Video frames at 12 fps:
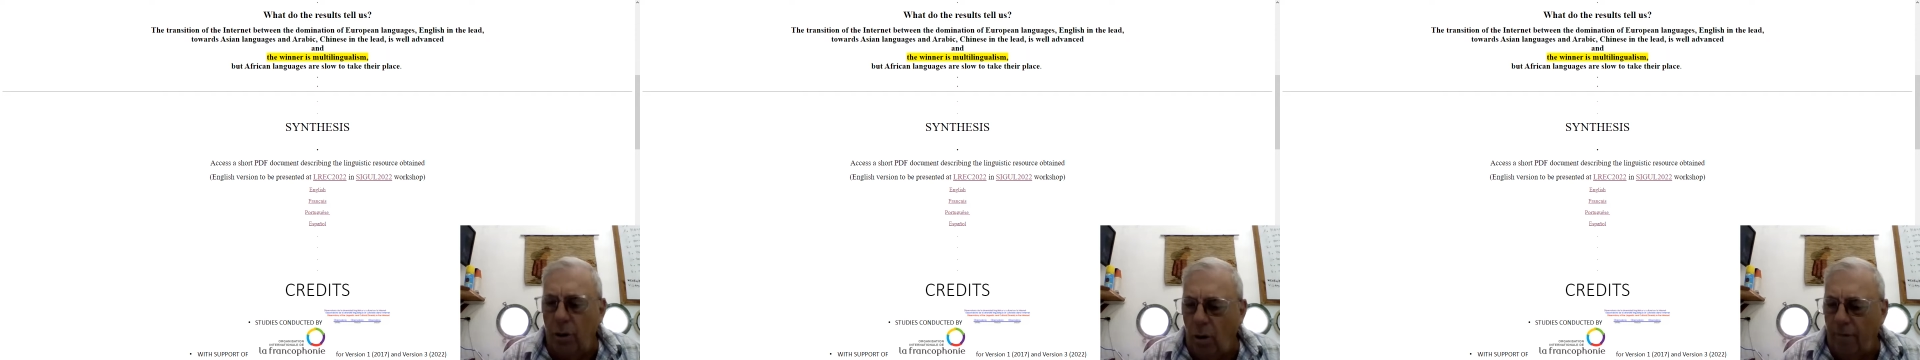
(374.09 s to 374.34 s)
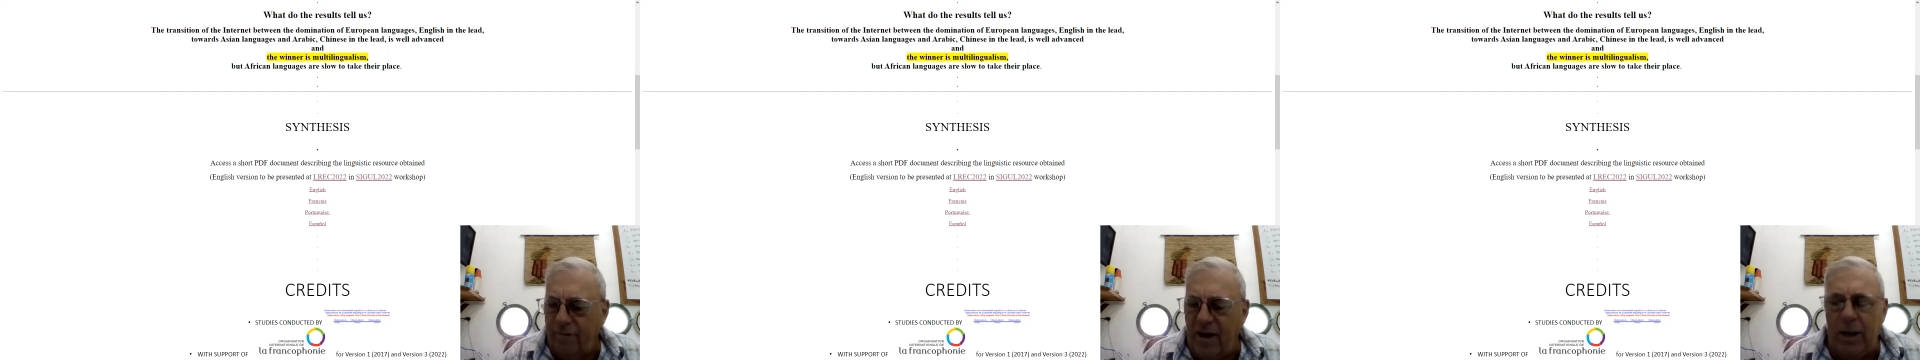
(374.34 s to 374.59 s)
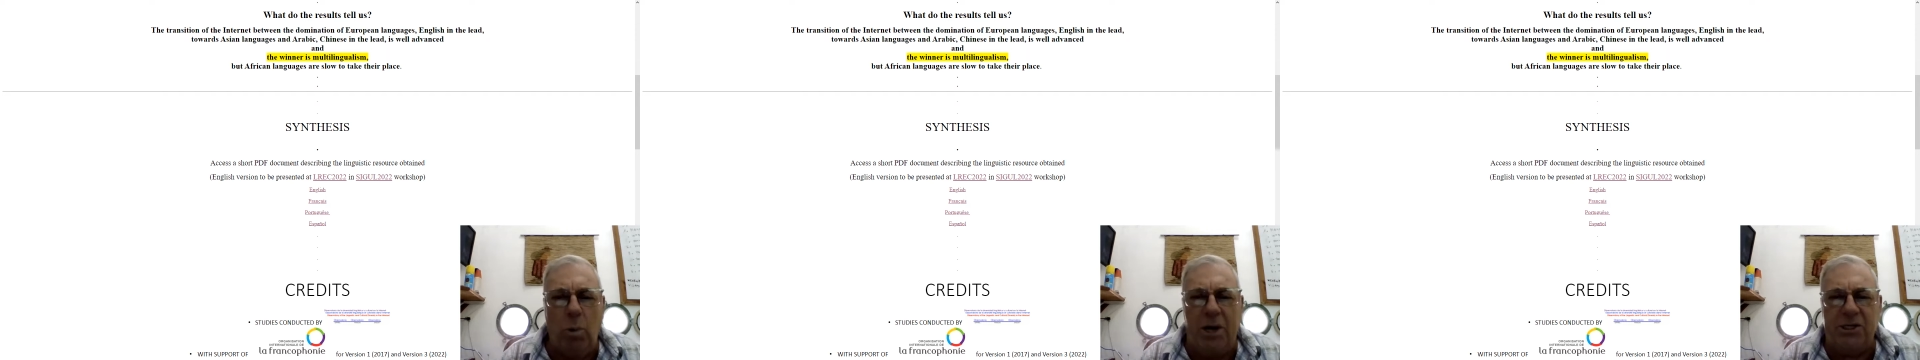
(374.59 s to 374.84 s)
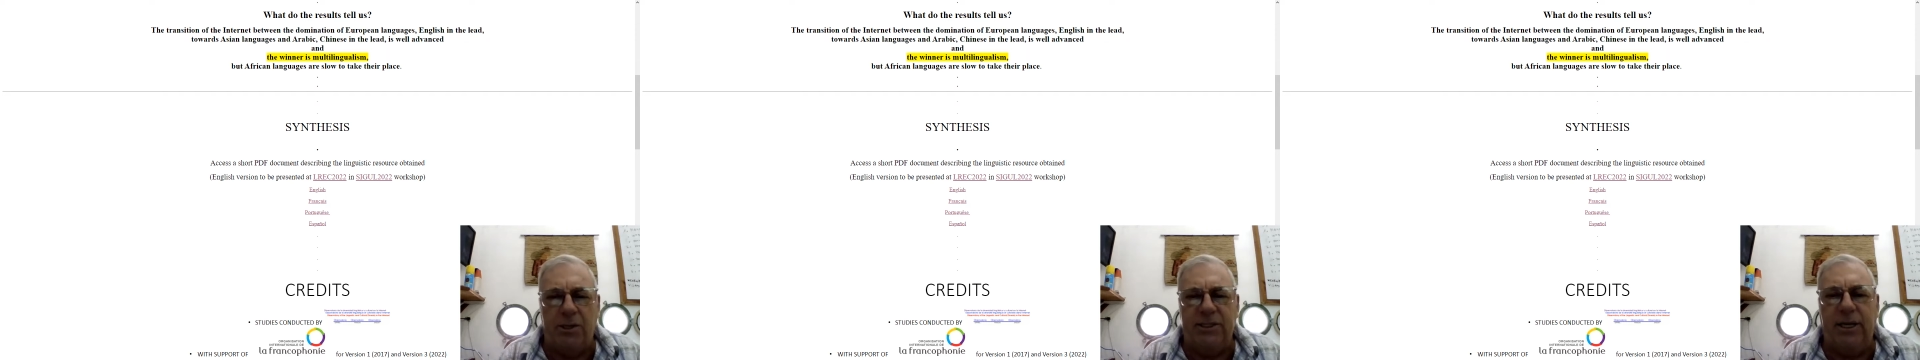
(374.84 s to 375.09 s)
of
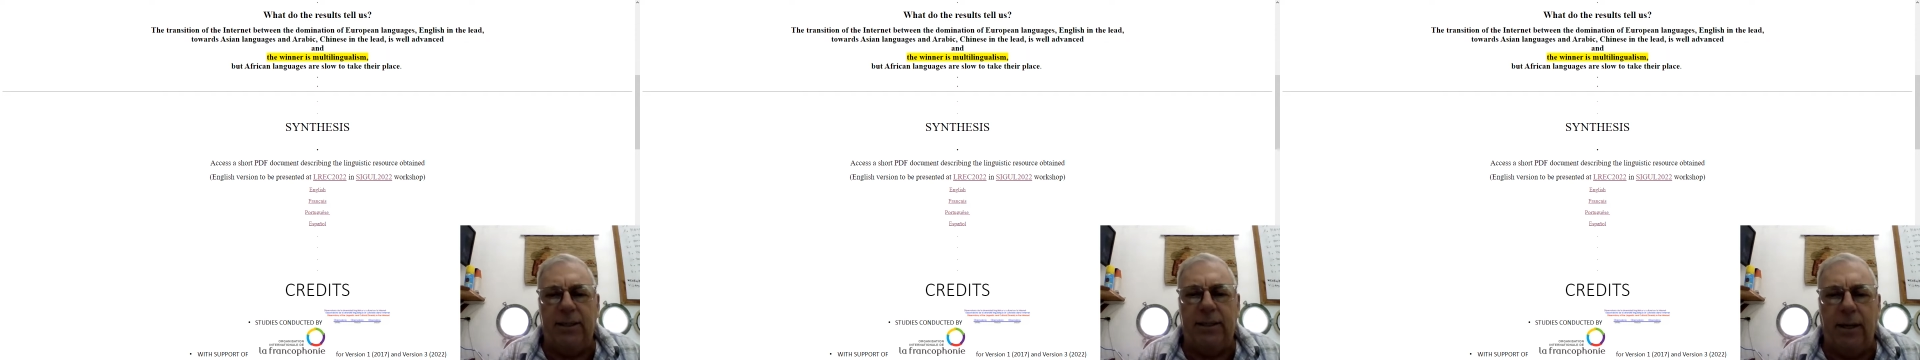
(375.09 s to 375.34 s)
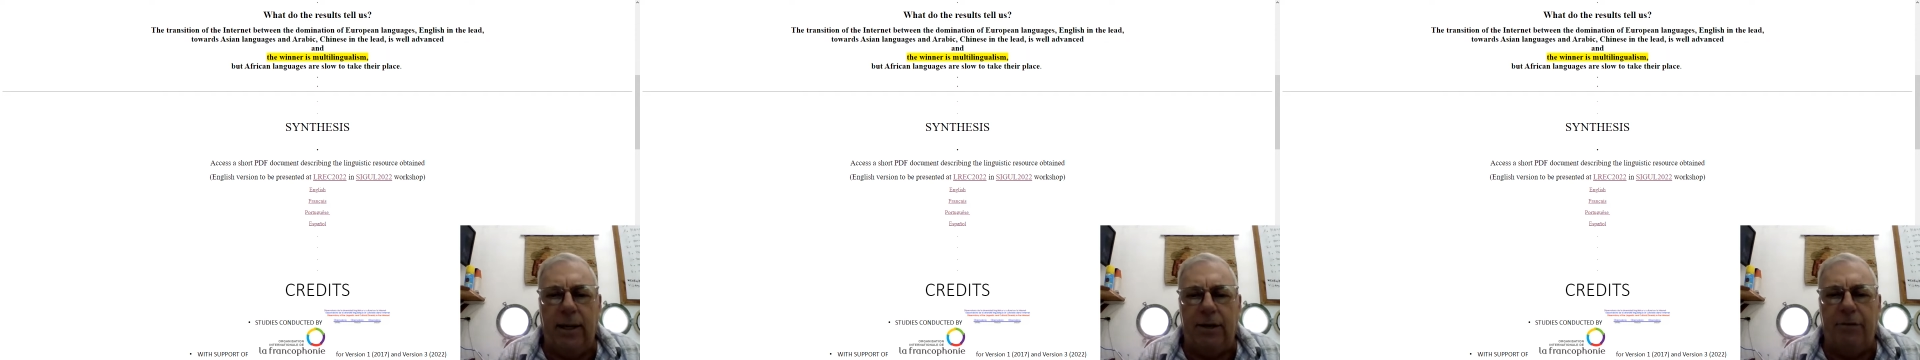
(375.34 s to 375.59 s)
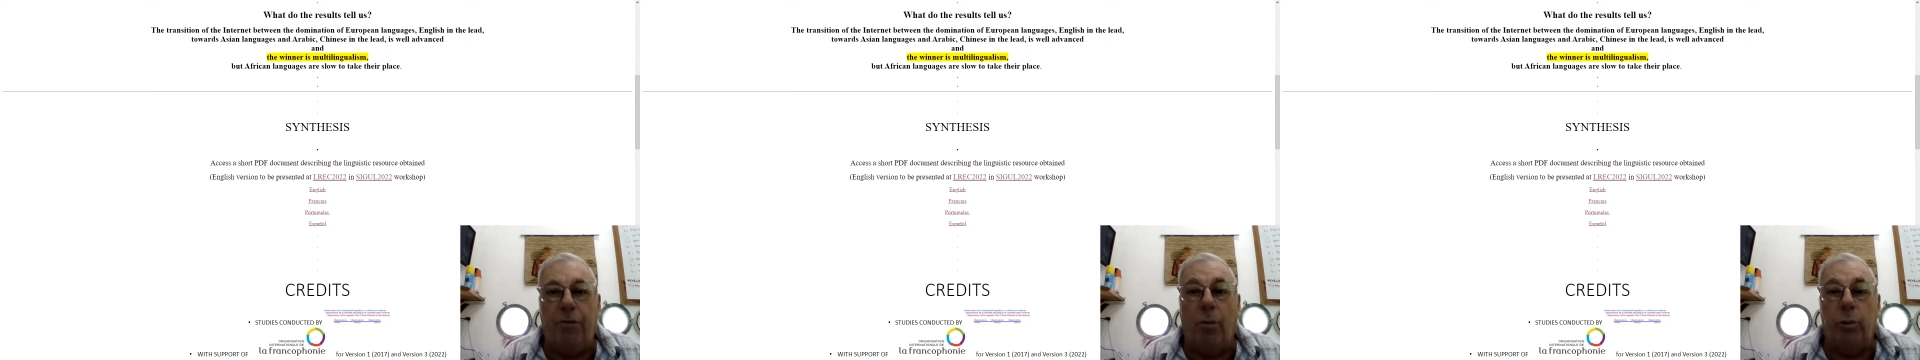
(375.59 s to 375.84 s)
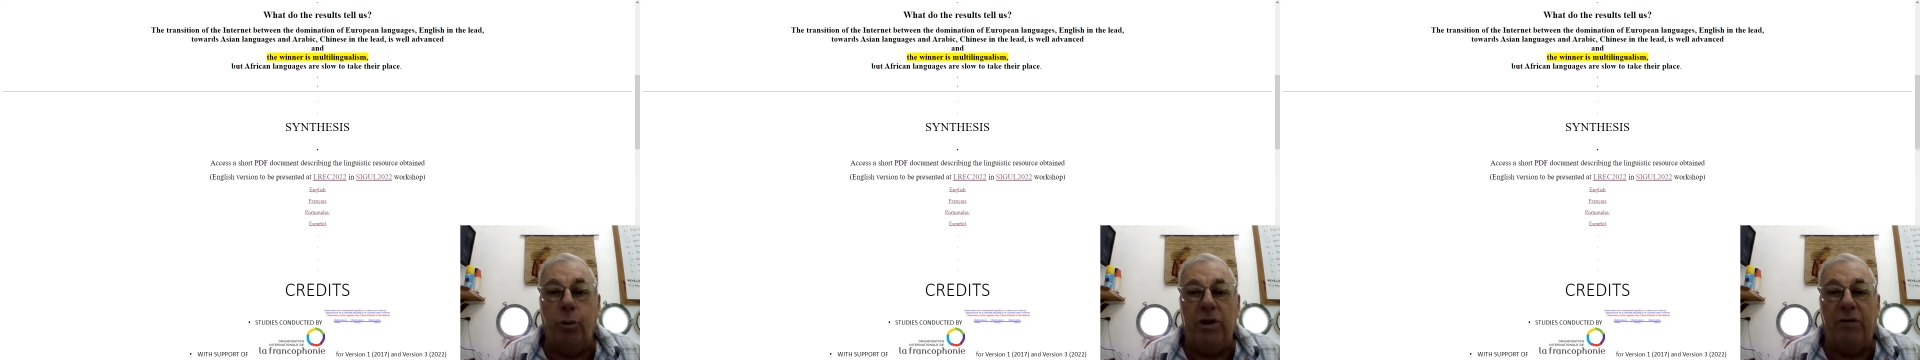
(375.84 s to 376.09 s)
language on the internet from
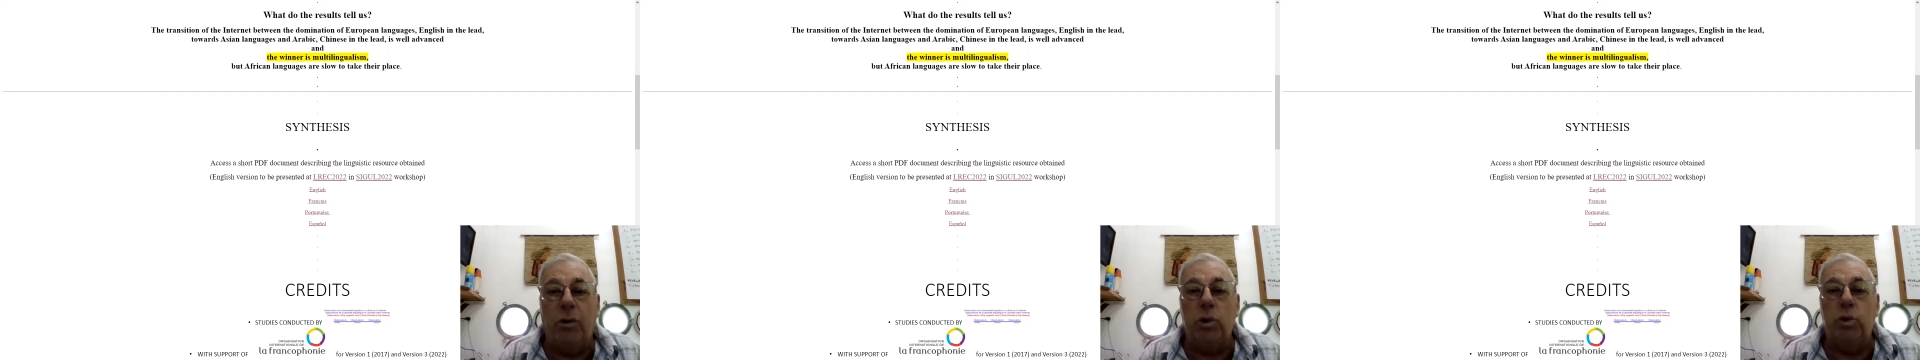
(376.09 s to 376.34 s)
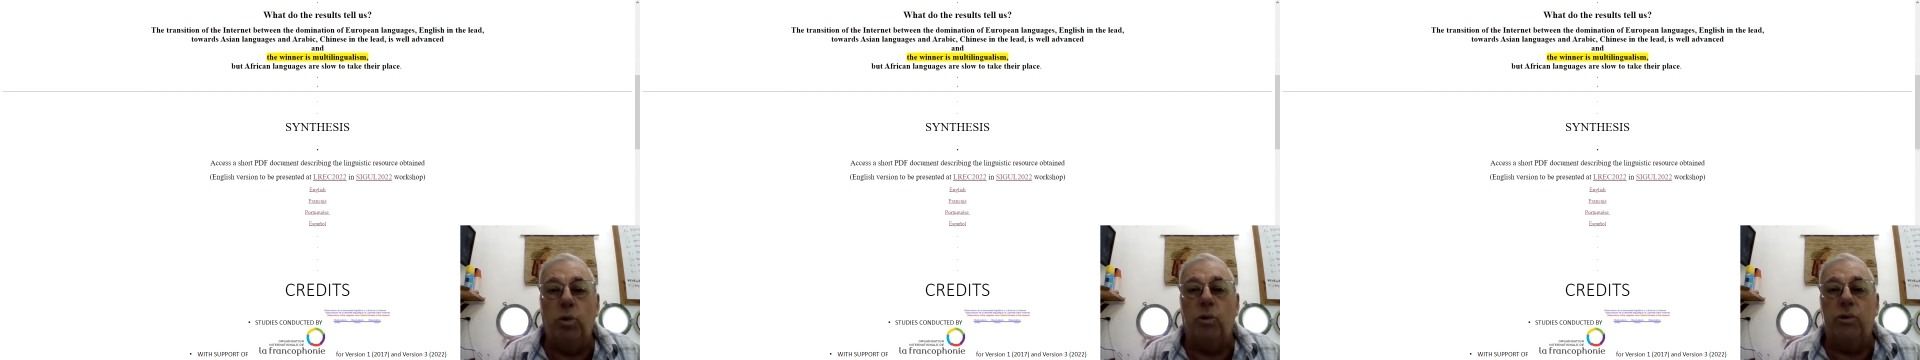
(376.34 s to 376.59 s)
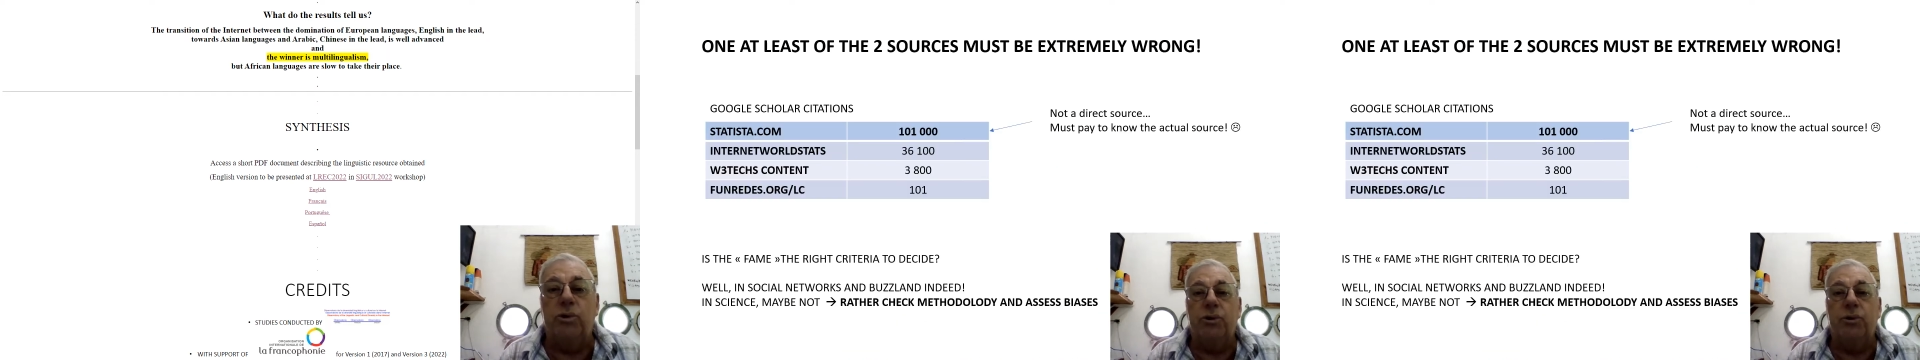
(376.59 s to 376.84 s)
two different sources.